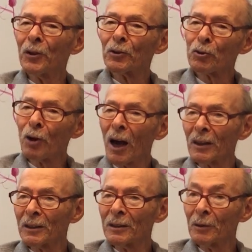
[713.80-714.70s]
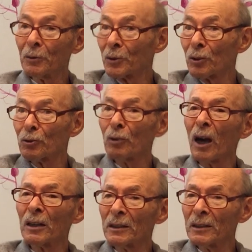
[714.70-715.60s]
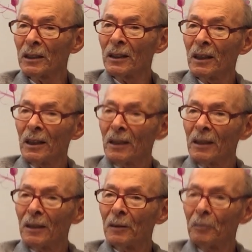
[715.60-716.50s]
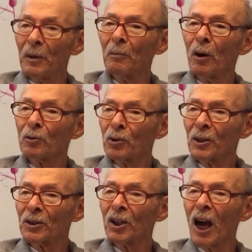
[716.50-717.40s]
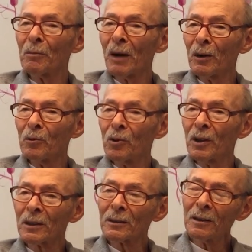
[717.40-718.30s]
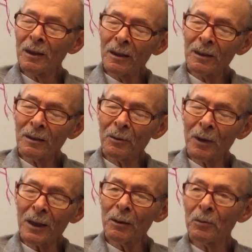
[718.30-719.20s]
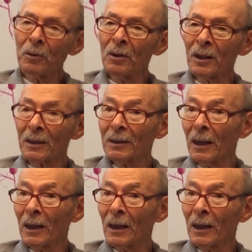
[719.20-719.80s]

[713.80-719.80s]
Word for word: the trolley. There was a trolley, but most of the time I walked. Oh, what a walk!